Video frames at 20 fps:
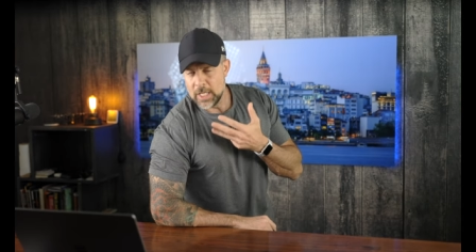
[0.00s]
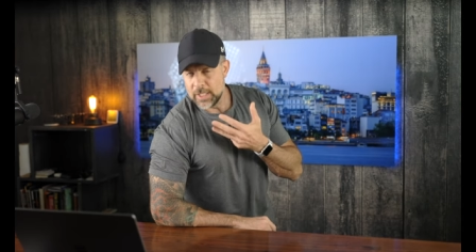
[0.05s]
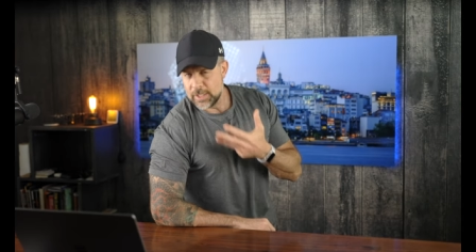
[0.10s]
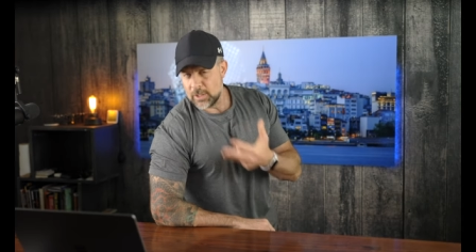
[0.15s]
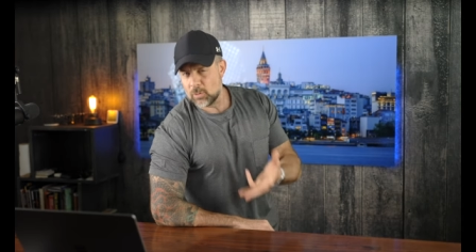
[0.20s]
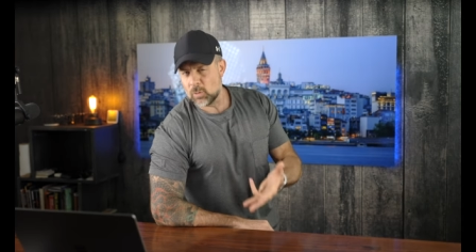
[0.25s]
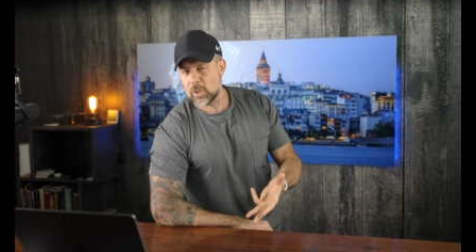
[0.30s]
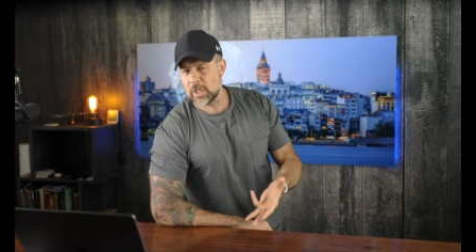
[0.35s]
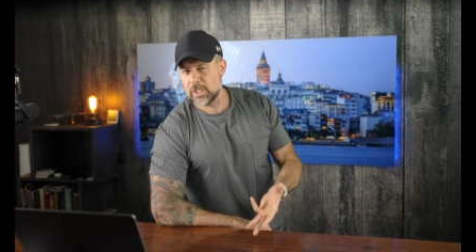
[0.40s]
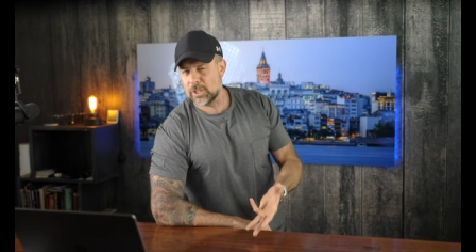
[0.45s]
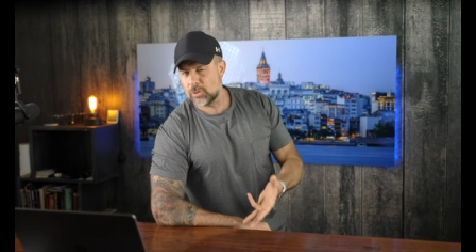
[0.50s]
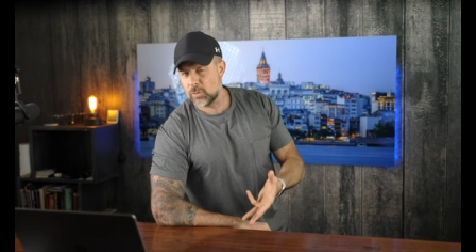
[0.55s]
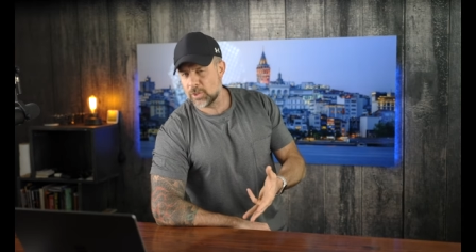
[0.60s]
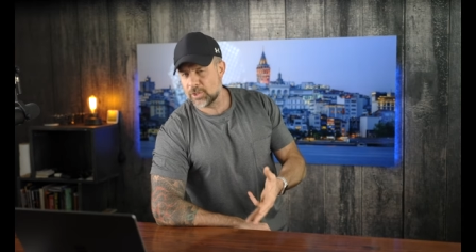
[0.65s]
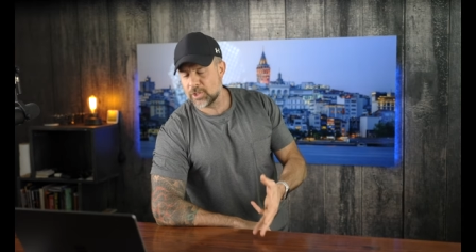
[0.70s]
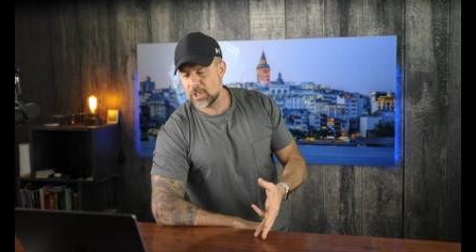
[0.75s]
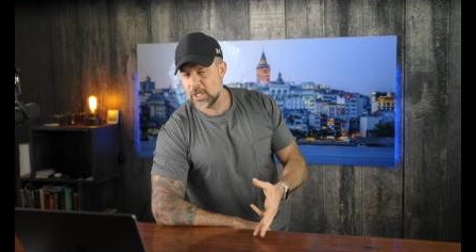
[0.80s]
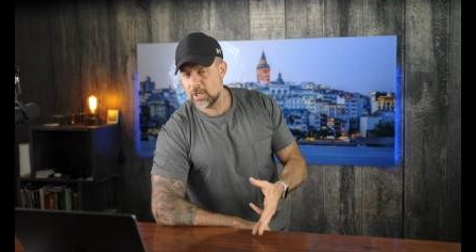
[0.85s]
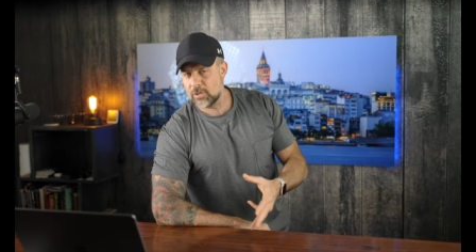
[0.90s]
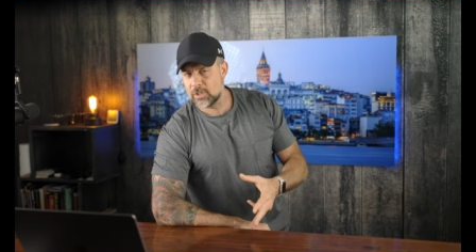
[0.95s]
Then we're going to
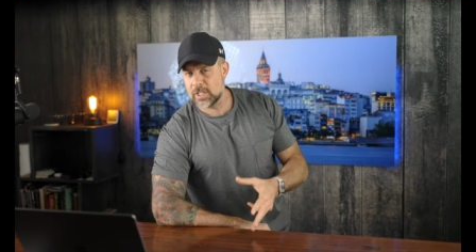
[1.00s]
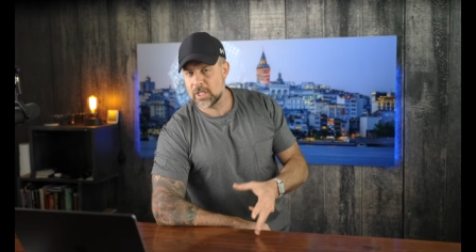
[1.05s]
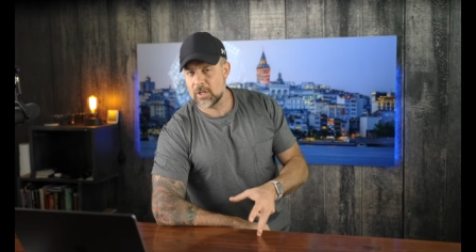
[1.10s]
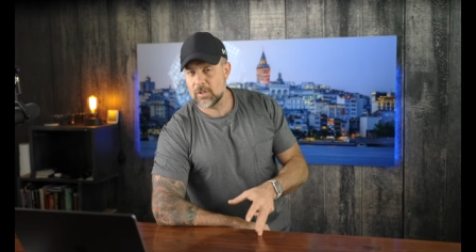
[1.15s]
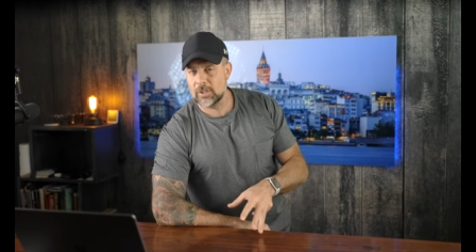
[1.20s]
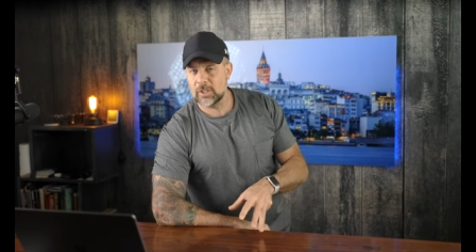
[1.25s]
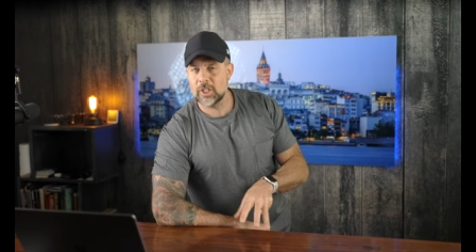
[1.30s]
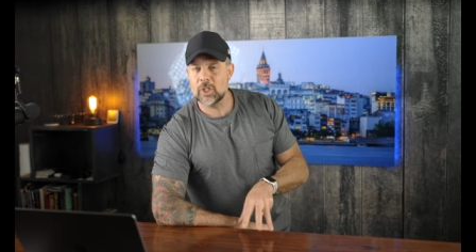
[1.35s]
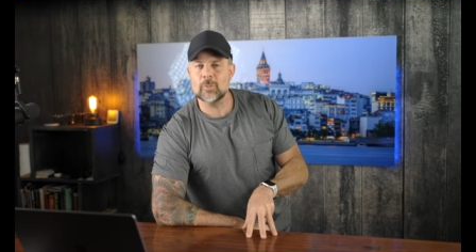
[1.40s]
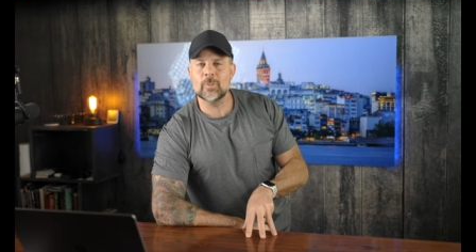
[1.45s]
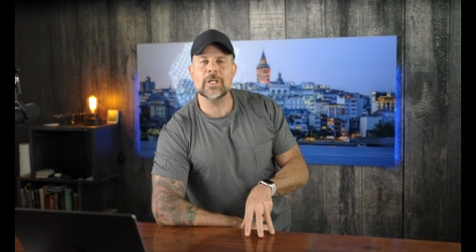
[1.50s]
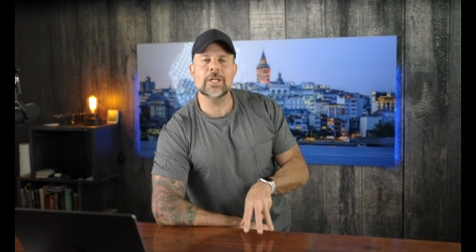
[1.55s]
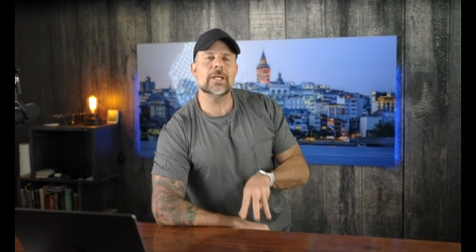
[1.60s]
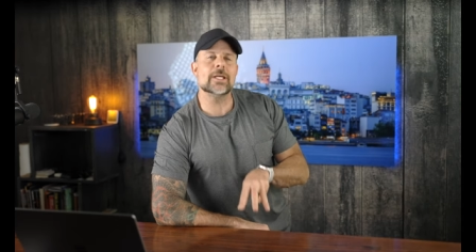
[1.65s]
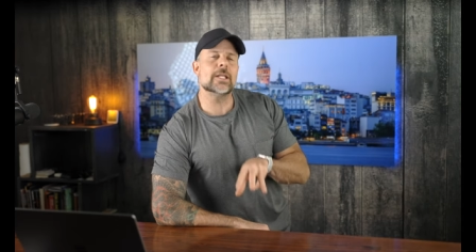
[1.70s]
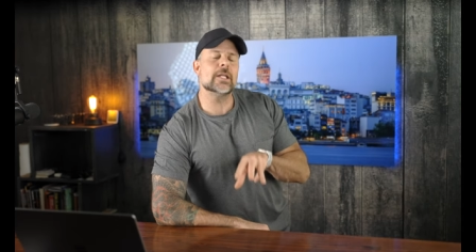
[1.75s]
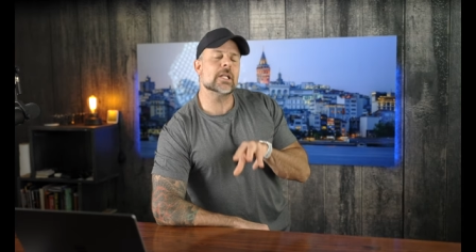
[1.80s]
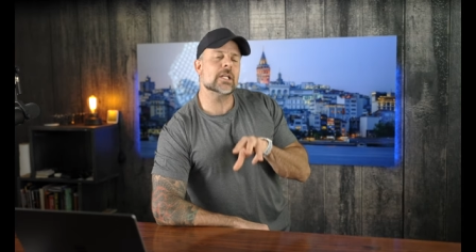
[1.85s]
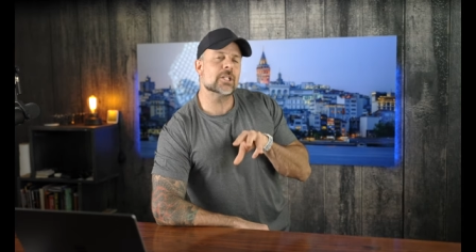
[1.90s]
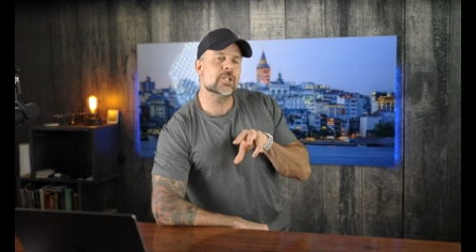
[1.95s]
switch gears here a little
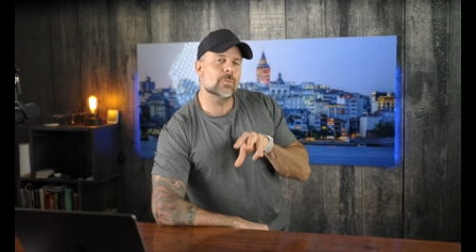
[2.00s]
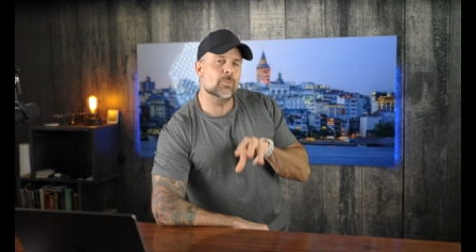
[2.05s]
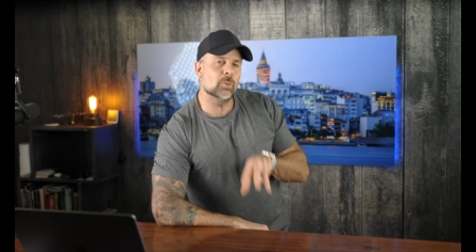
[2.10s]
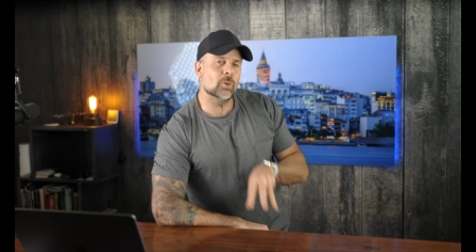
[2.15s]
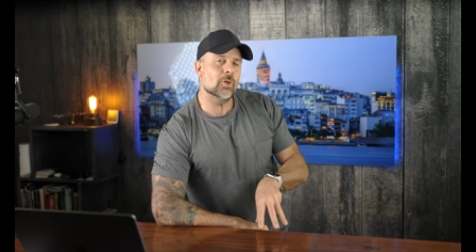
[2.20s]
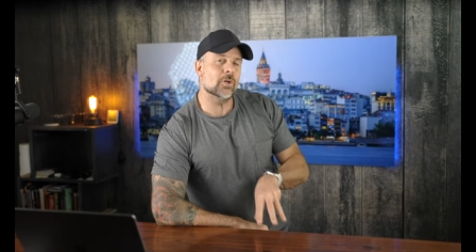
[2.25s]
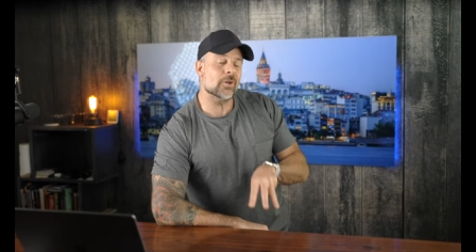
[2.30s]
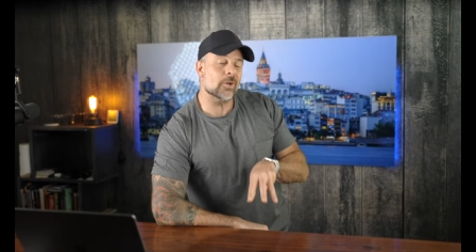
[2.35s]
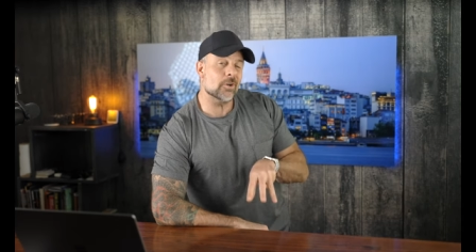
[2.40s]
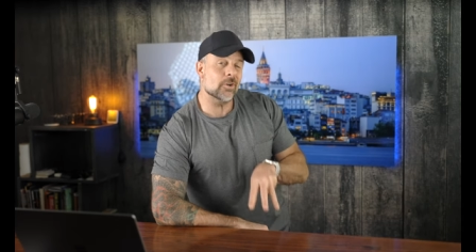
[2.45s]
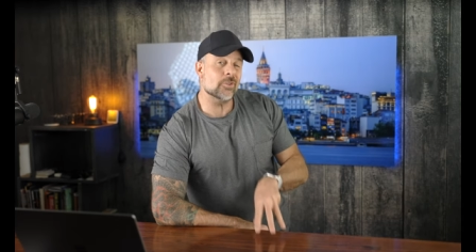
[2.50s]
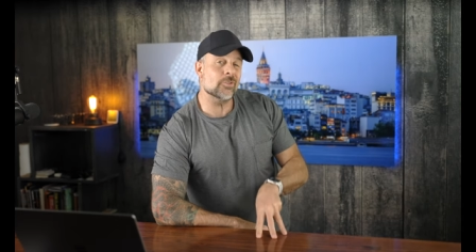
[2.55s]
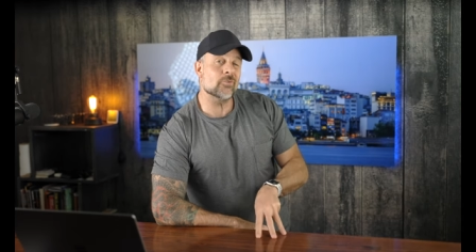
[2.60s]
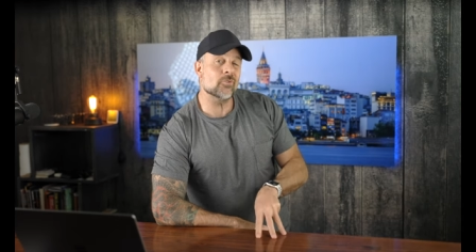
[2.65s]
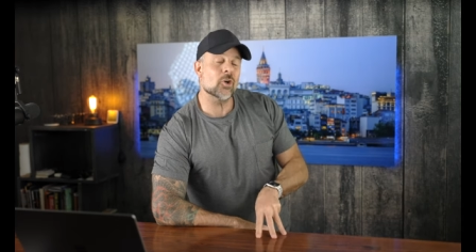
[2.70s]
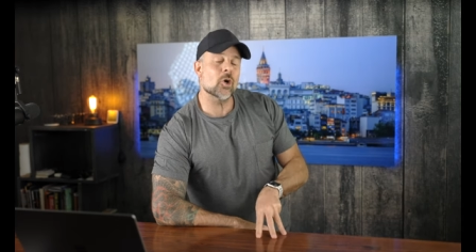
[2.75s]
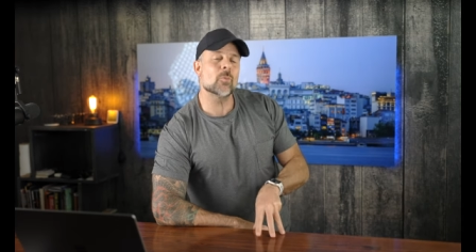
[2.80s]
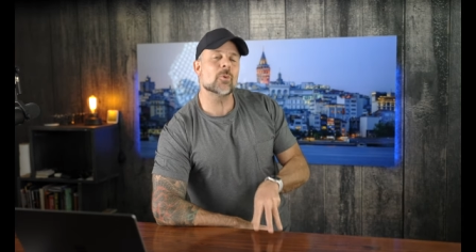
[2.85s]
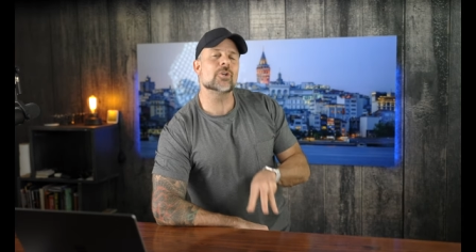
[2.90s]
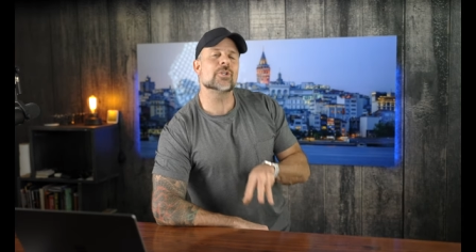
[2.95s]
bit and explore
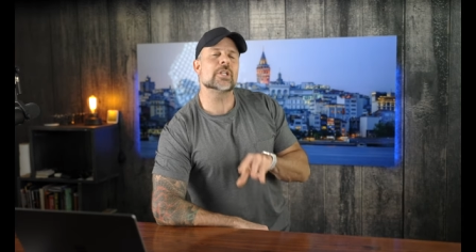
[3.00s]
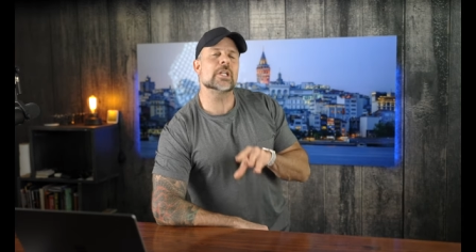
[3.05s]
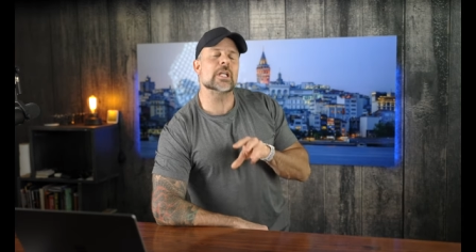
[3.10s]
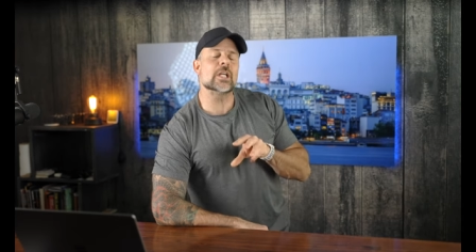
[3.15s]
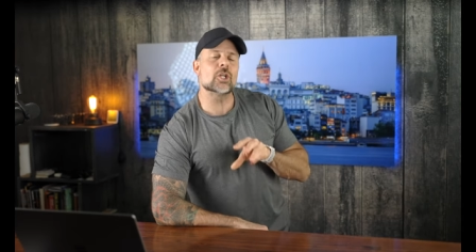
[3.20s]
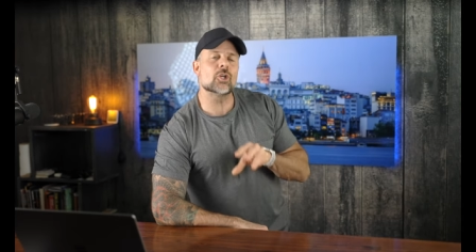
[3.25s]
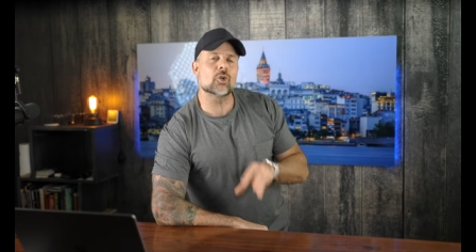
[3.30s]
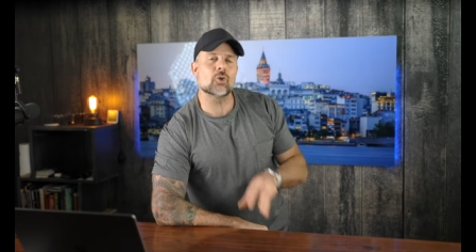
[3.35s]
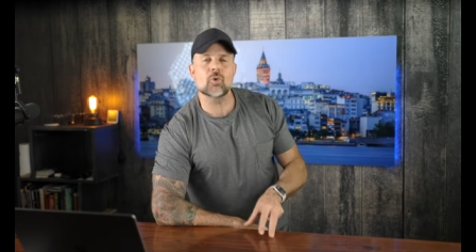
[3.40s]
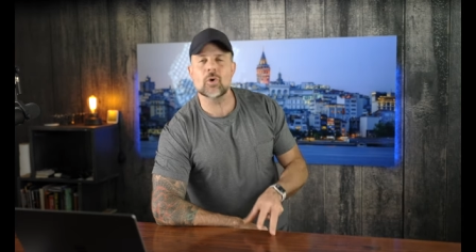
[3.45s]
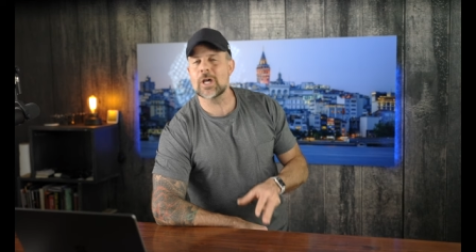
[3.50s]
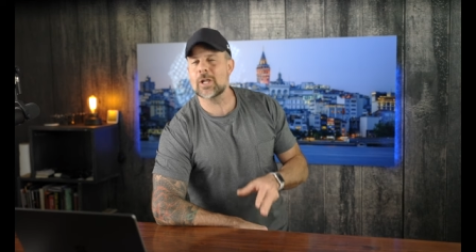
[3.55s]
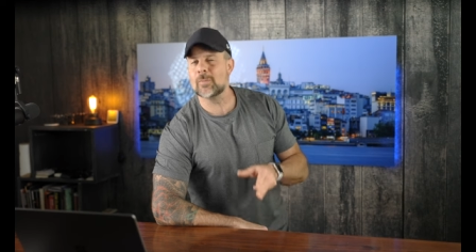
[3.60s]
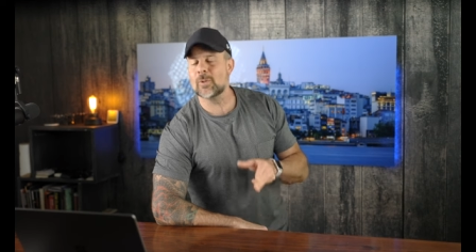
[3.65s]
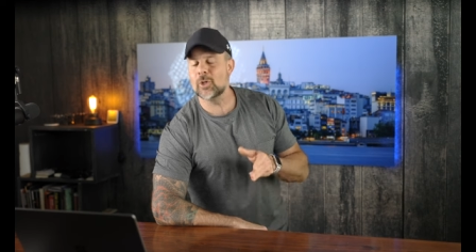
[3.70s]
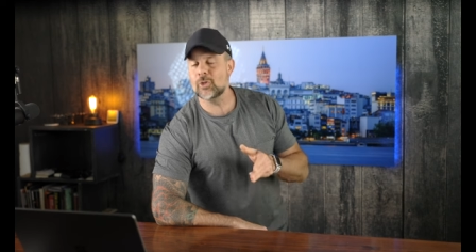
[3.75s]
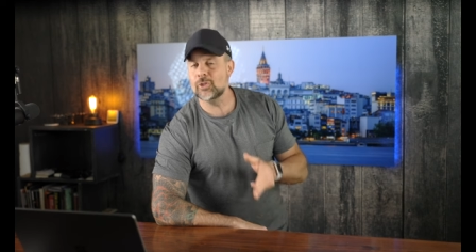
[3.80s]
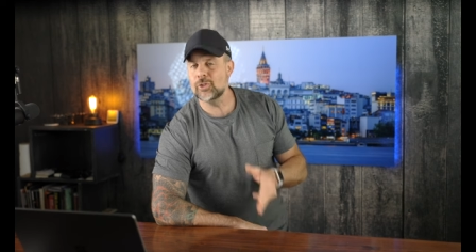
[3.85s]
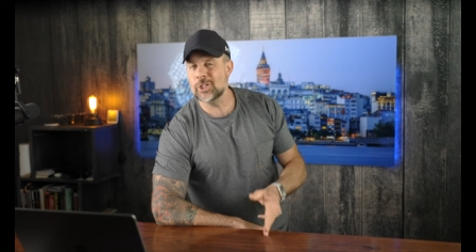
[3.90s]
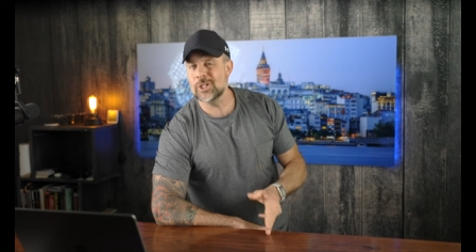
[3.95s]
Earthroamer's
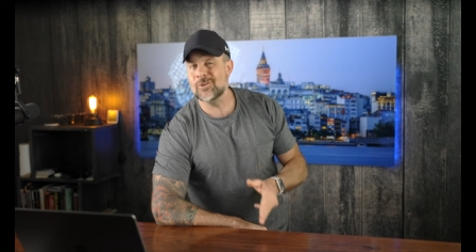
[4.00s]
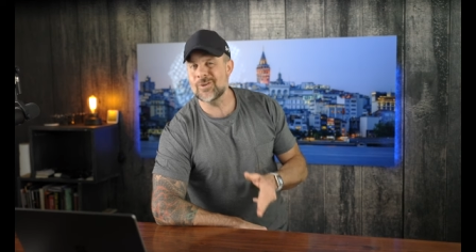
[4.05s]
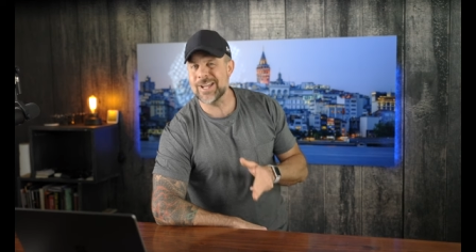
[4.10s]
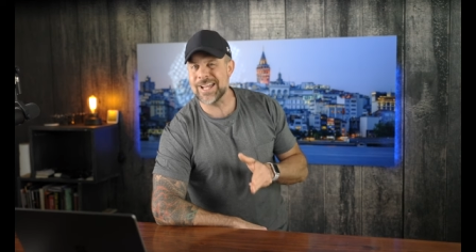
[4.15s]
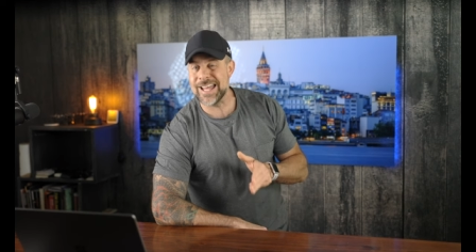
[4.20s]
incredible new